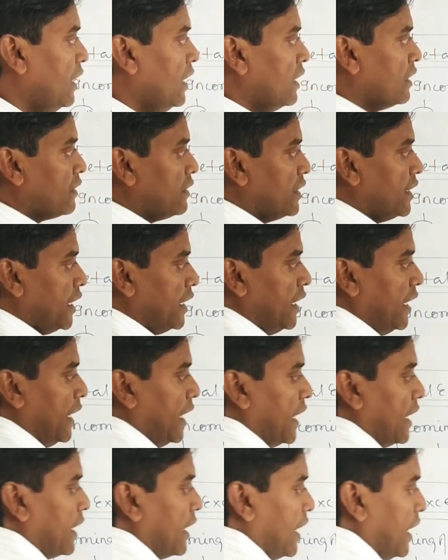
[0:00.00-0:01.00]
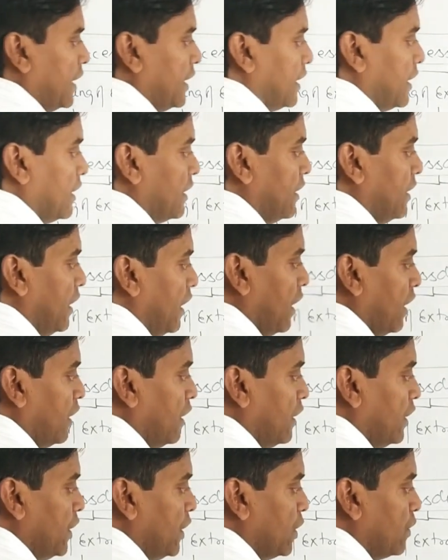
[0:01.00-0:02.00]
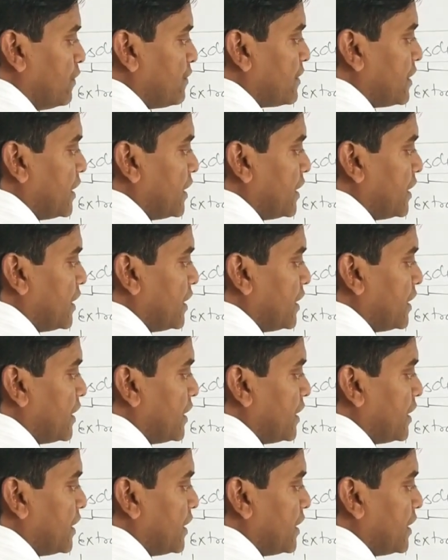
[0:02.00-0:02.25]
then anion leaves their